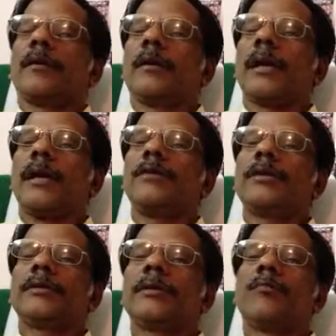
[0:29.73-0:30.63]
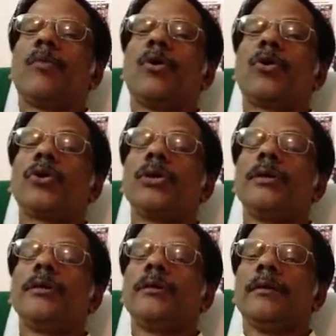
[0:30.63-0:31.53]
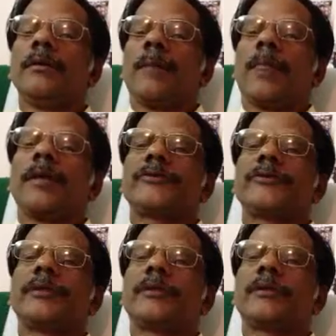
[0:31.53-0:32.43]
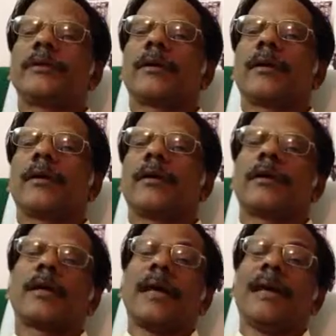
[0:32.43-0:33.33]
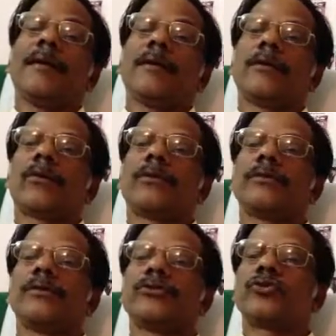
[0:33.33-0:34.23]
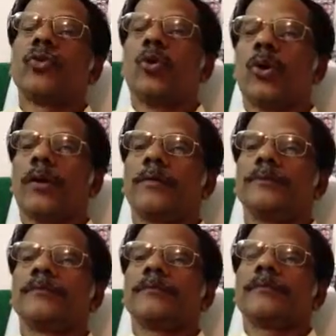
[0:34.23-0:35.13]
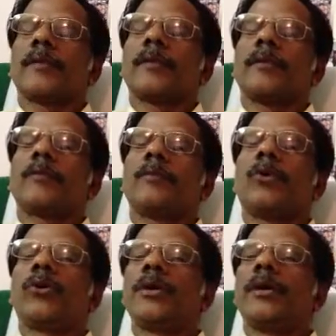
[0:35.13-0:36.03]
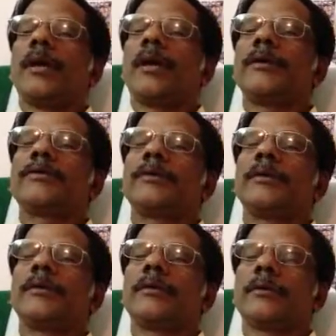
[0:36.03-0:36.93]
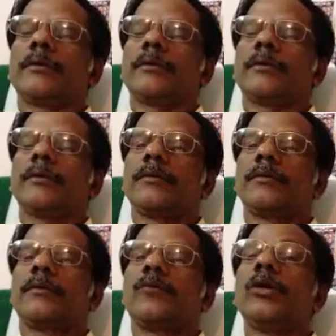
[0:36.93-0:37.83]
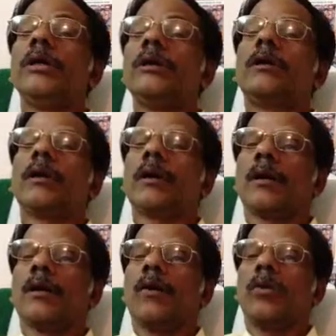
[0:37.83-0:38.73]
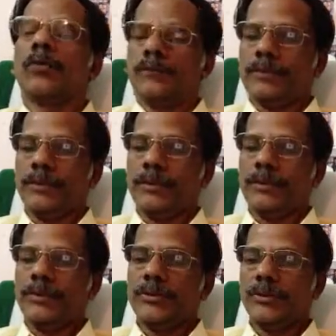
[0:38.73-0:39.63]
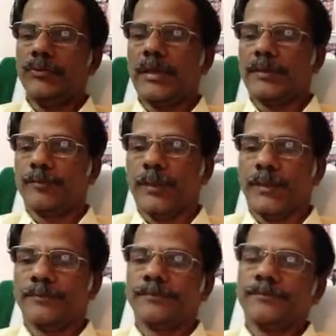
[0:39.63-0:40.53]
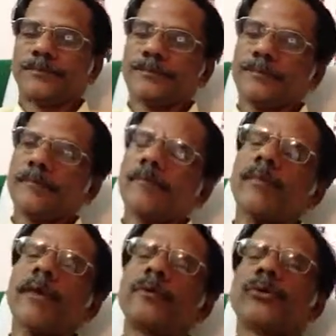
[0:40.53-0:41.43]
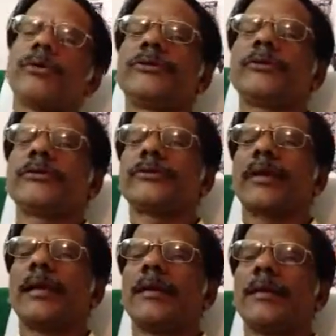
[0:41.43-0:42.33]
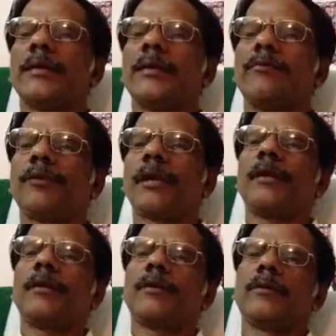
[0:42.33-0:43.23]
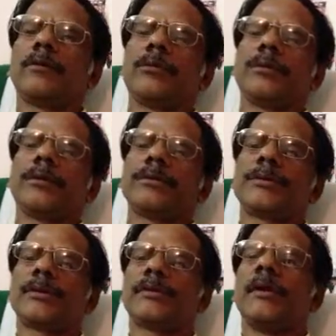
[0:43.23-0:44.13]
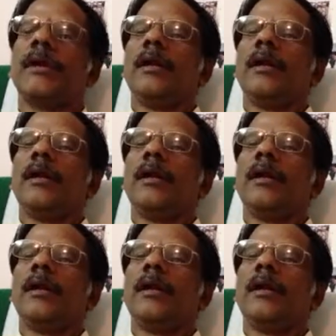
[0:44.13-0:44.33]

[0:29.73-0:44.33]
having the body as the carrier of the soul, the body as the vehicle of the Jivatma. So this is a slightly different Upanishad,